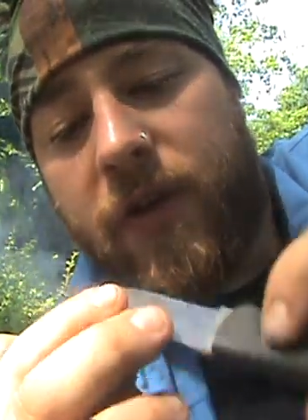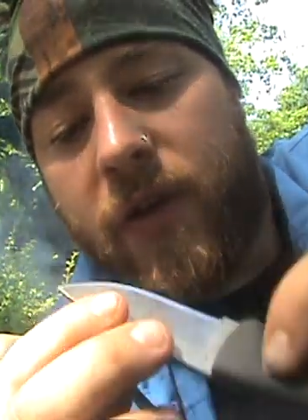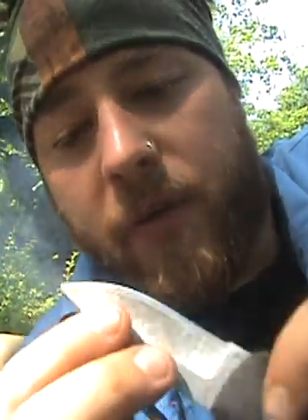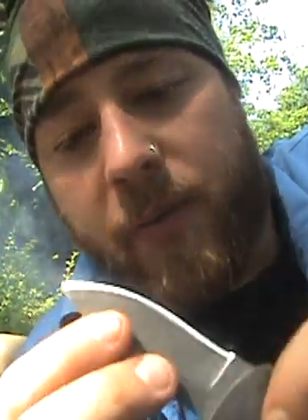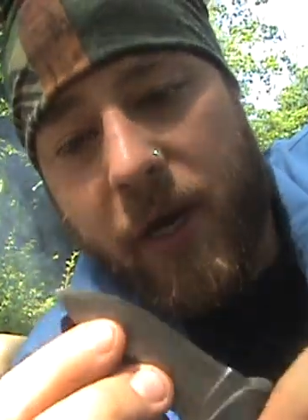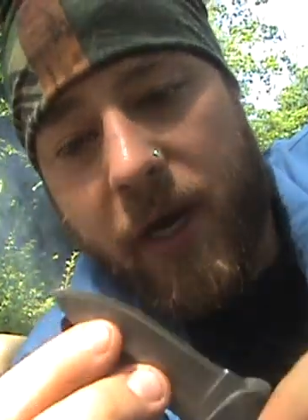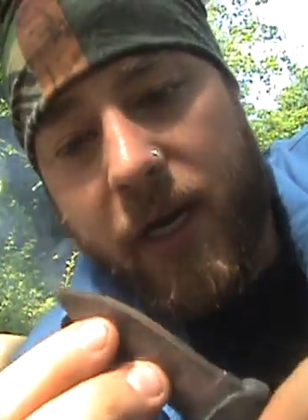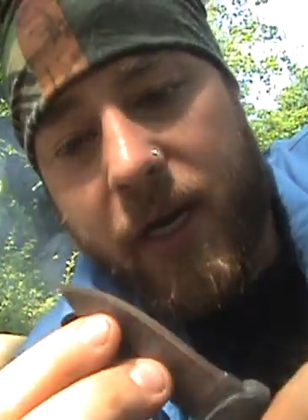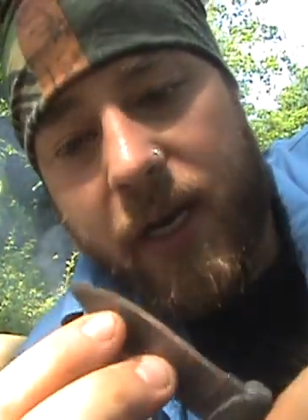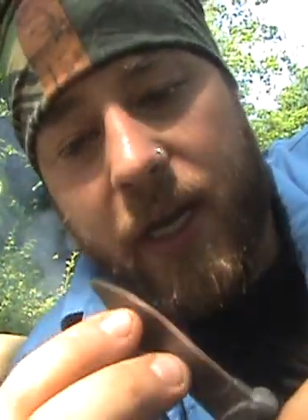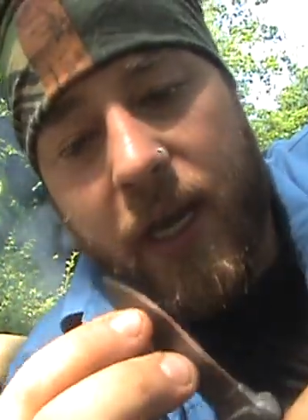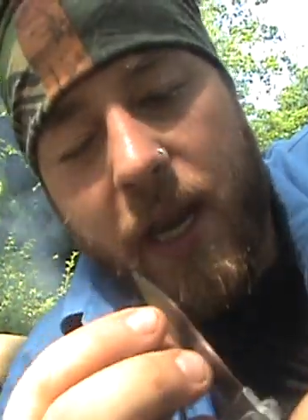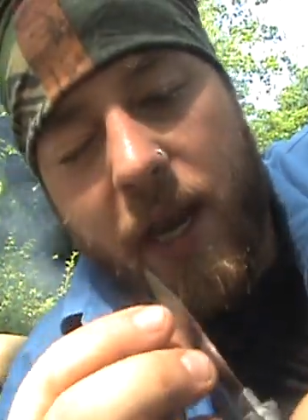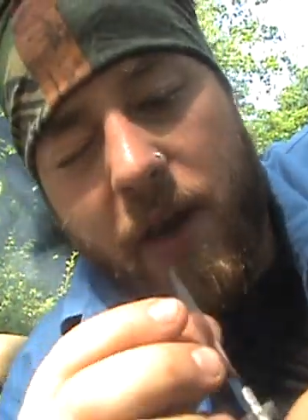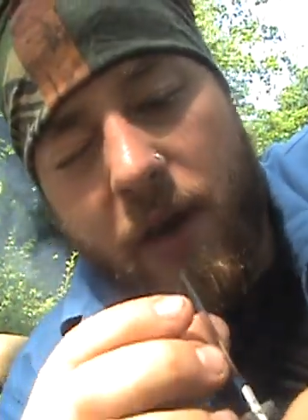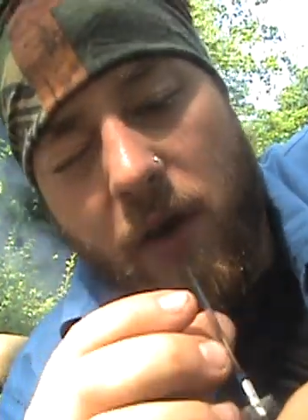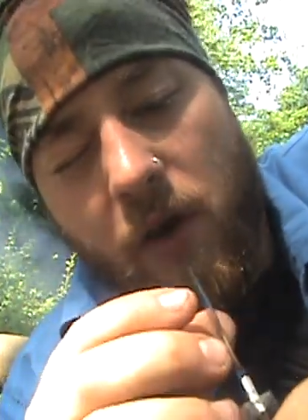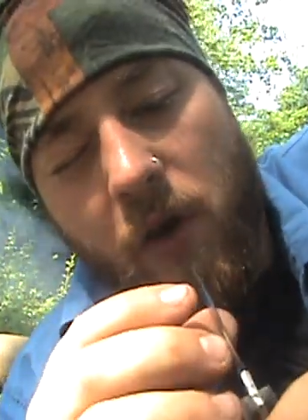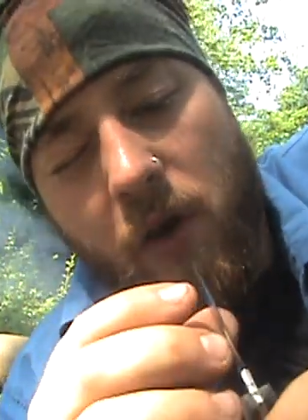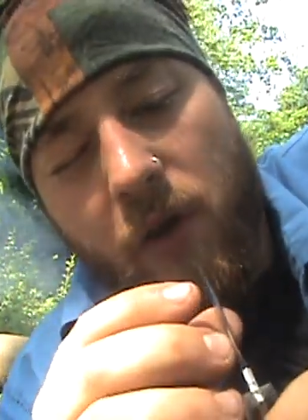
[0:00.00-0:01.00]
I'm not going to get
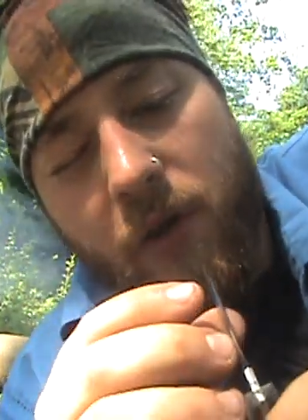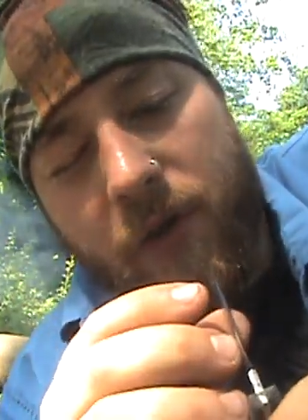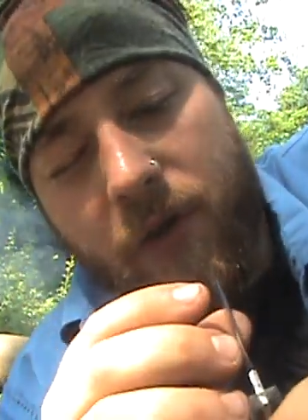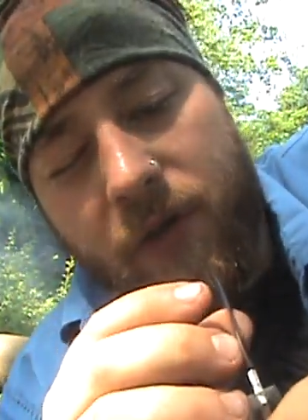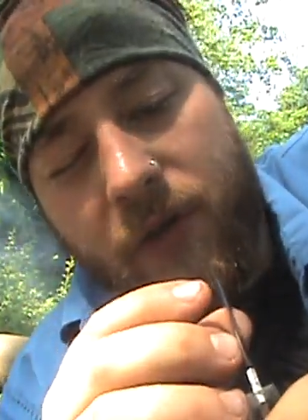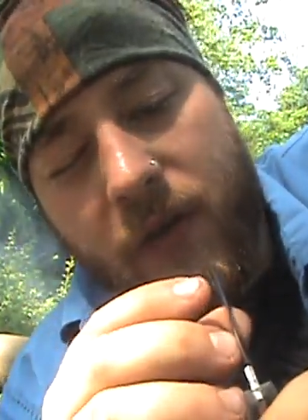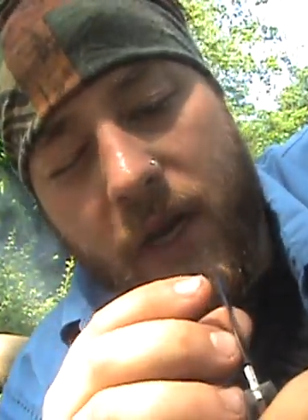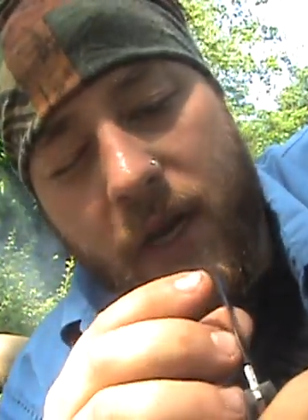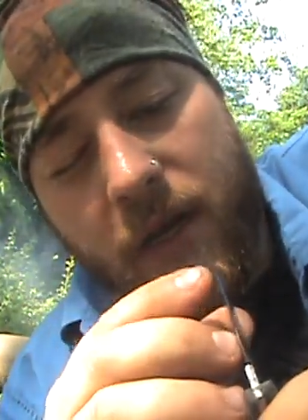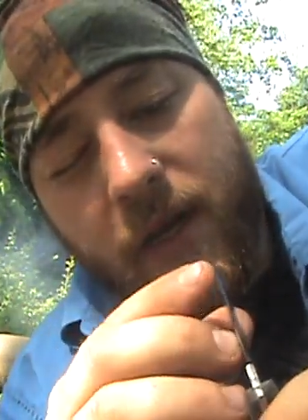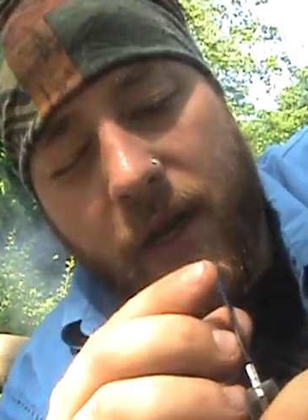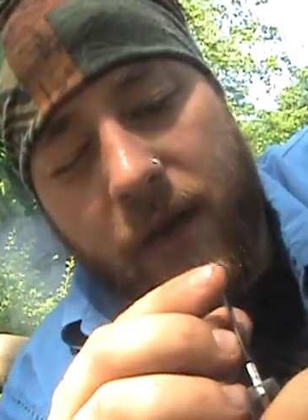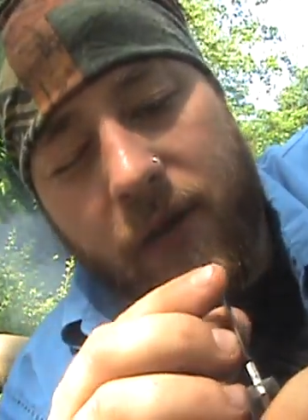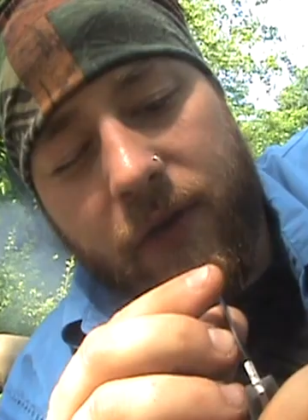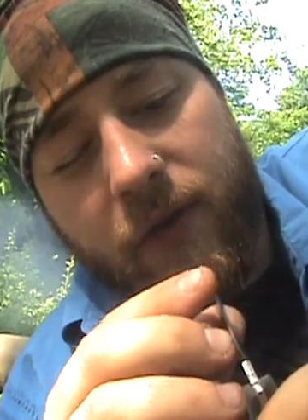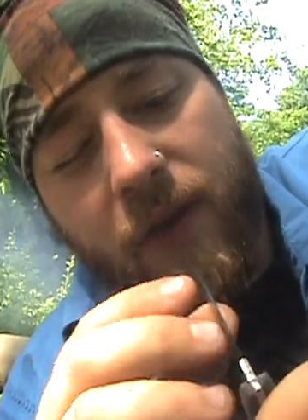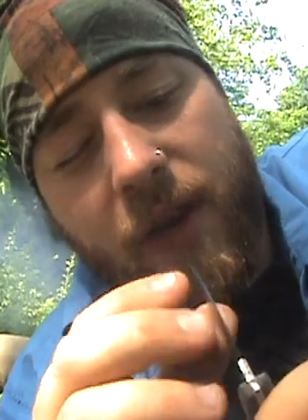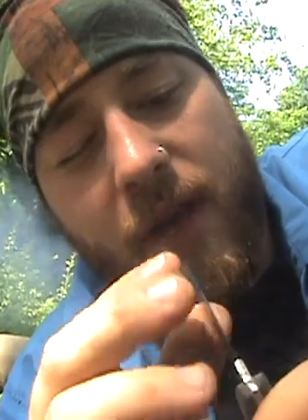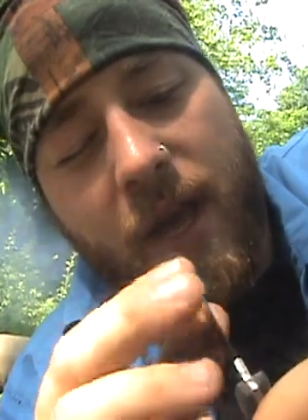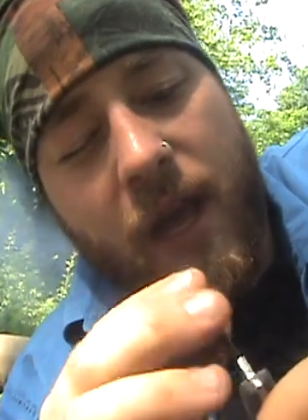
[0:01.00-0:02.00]
into all those details
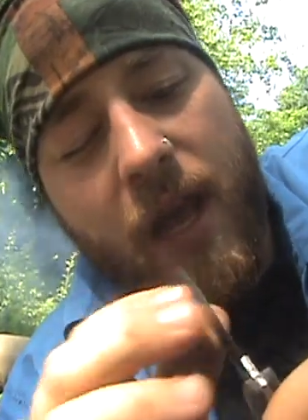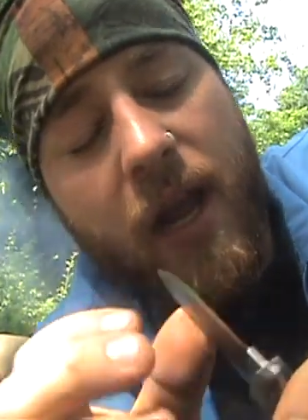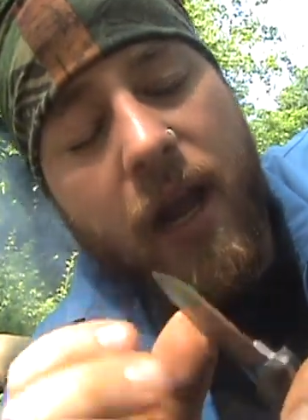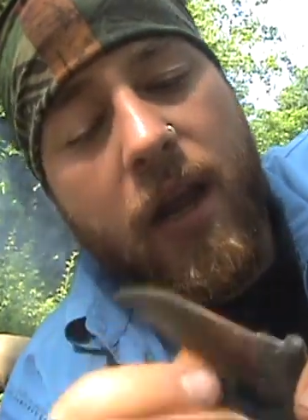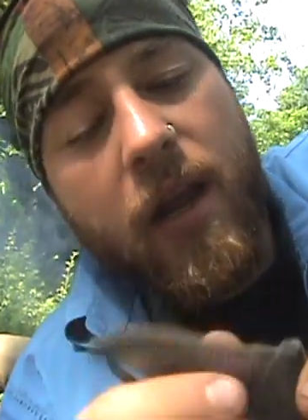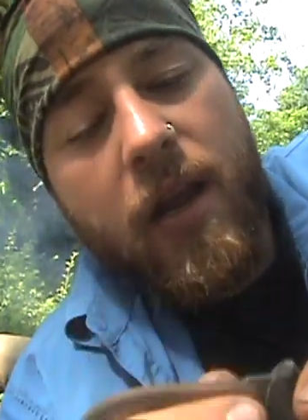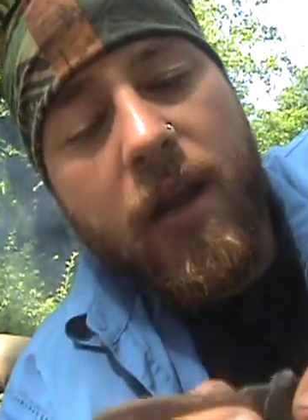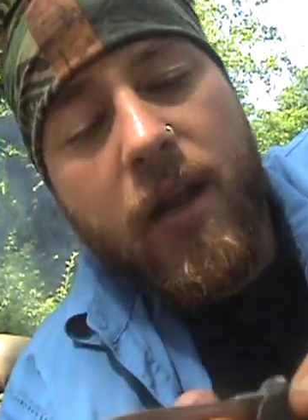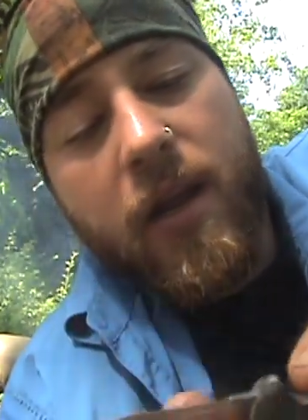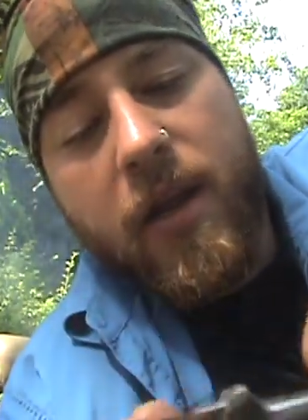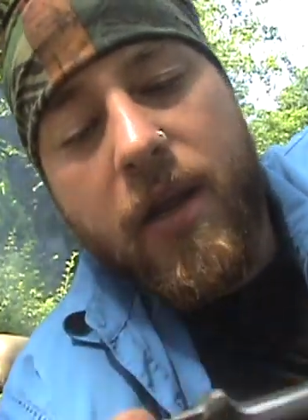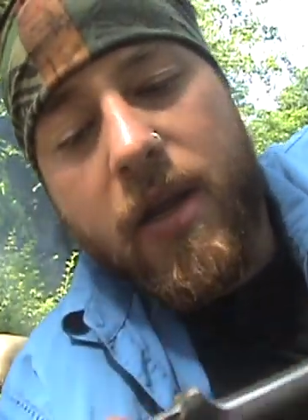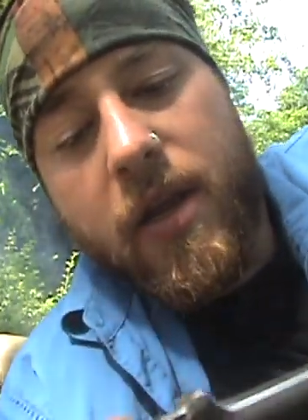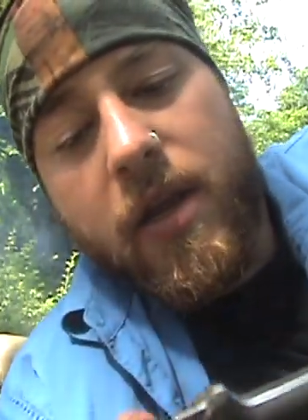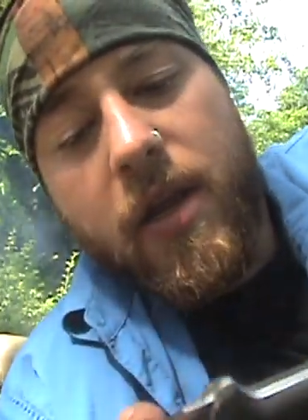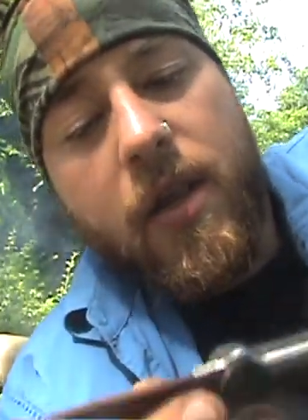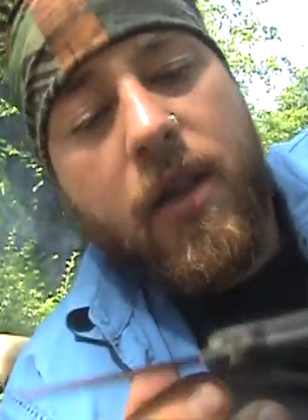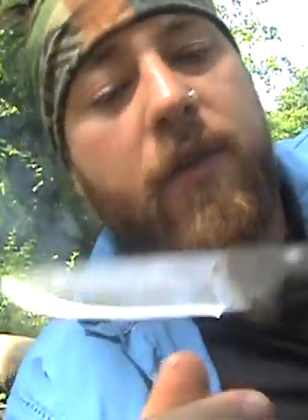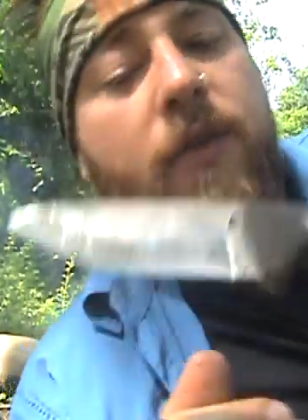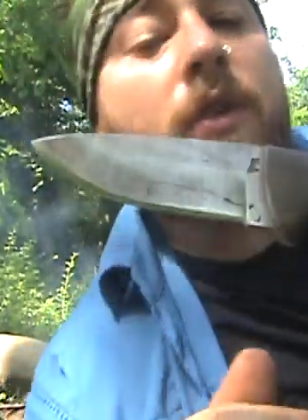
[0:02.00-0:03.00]
today.
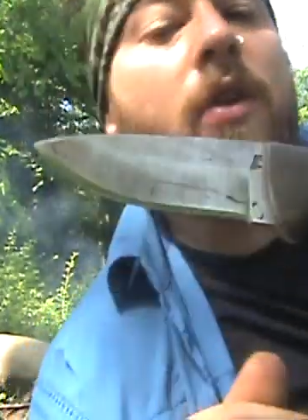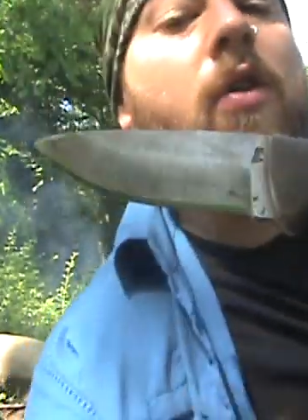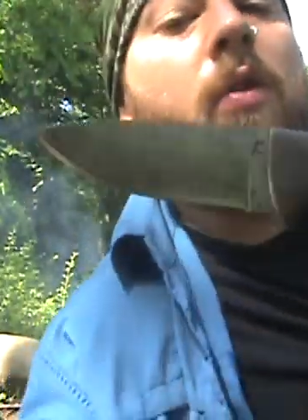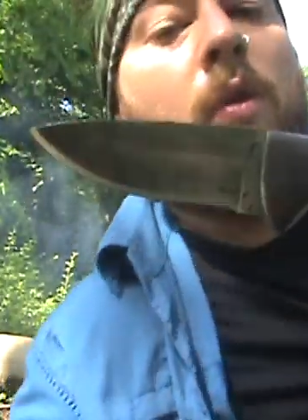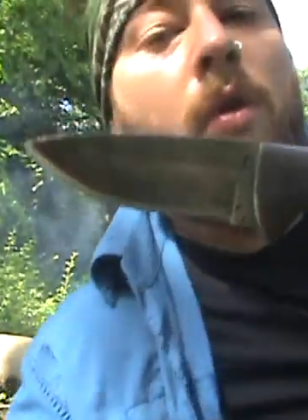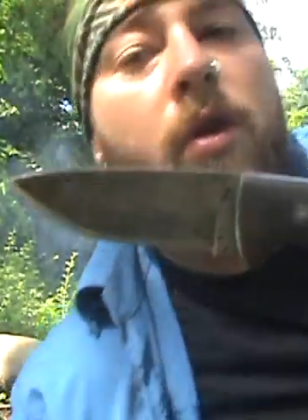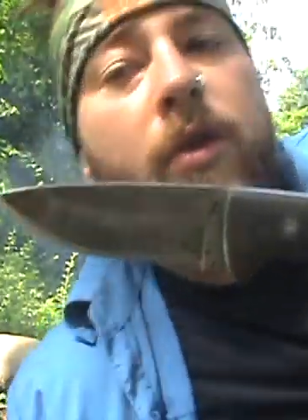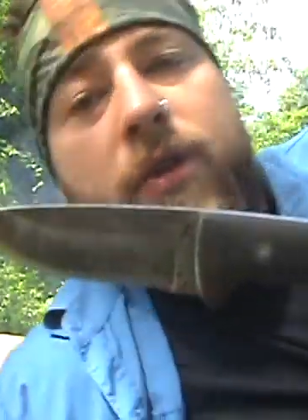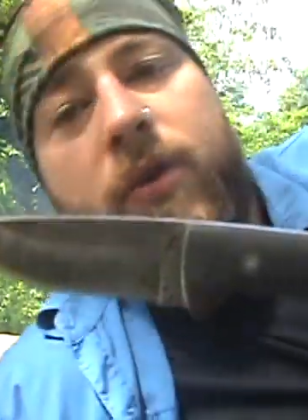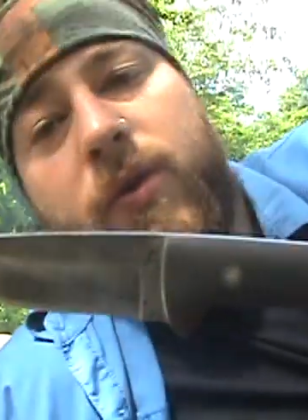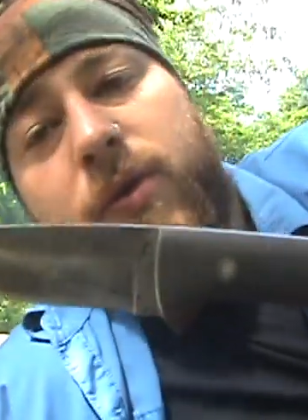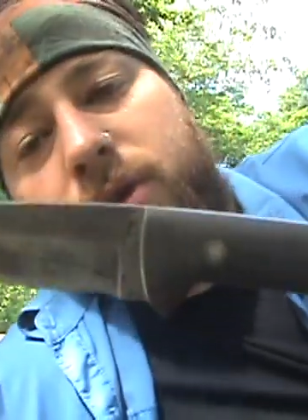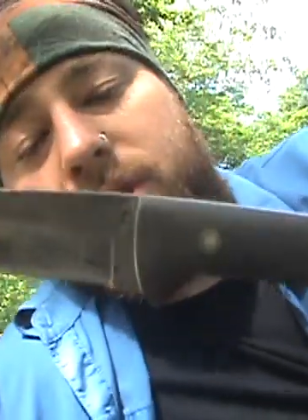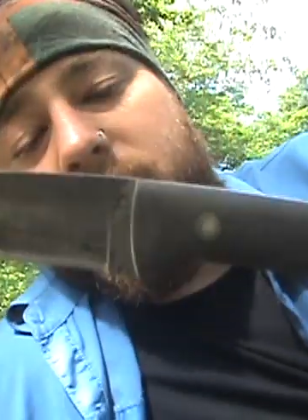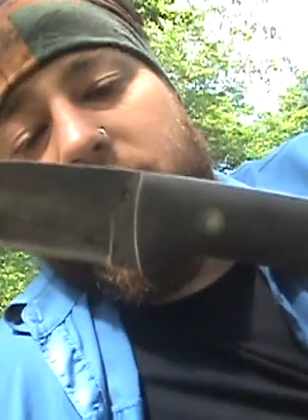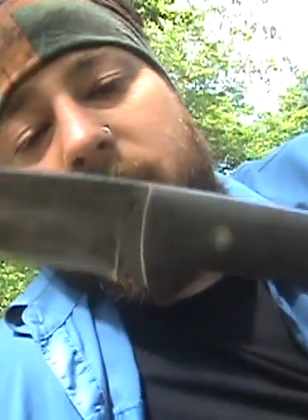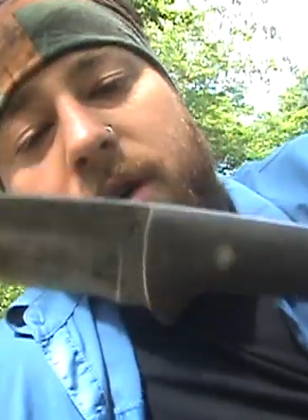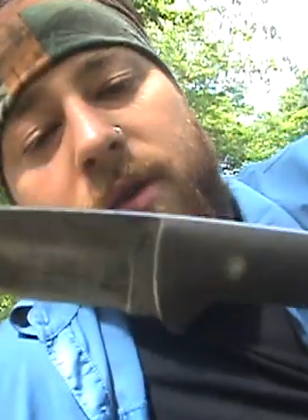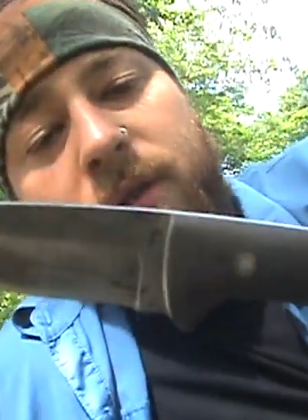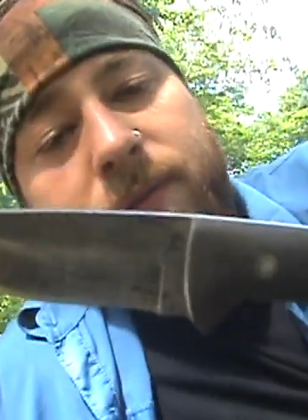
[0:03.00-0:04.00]
It is 01 tool
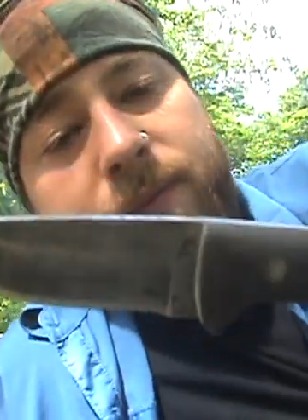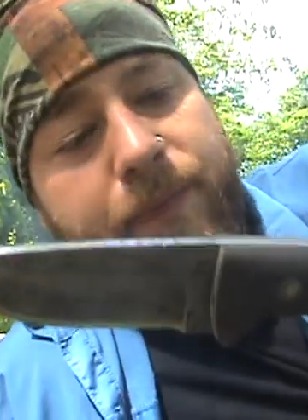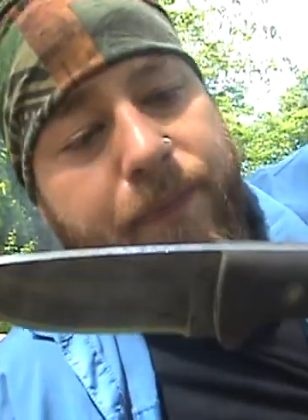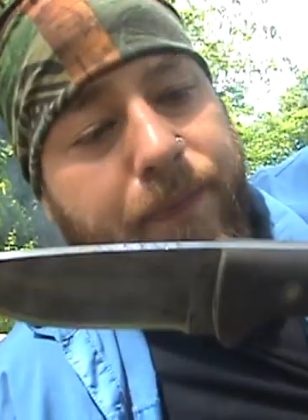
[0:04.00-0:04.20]
steel.